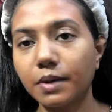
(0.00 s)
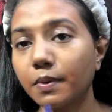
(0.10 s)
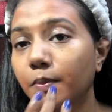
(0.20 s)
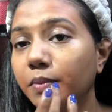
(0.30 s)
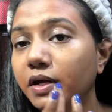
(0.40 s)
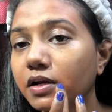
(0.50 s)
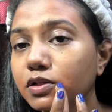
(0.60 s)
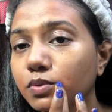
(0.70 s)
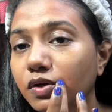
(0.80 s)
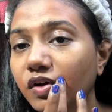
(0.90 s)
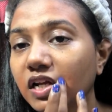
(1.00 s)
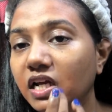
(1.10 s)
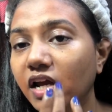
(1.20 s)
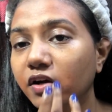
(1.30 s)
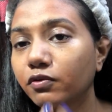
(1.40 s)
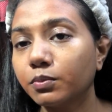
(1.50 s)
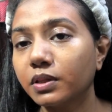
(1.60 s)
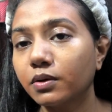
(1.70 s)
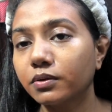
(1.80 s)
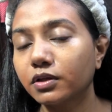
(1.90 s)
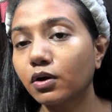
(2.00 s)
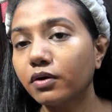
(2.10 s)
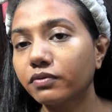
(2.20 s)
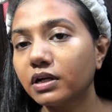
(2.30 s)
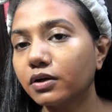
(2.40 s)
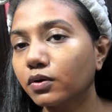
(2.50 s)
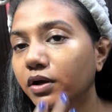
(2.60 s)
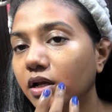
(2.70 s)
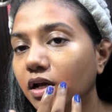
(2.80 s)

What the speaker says: But my parents were really angry with me. They got really annoyed, like,